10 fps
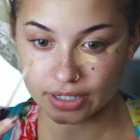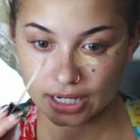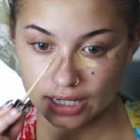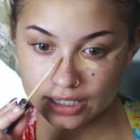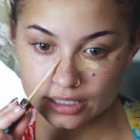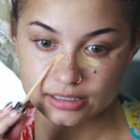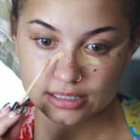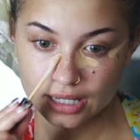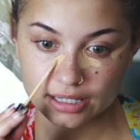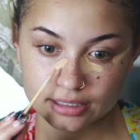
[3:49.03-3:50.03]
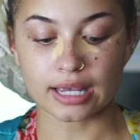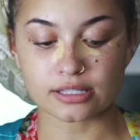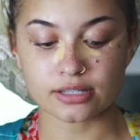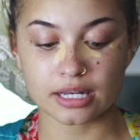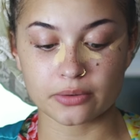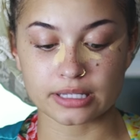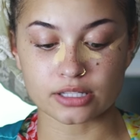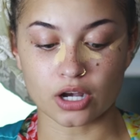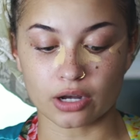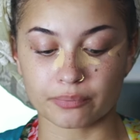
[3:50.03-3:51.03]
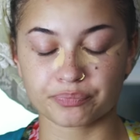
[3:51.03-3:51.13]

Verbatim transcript: rains. Like, okay, so anyways, y'all.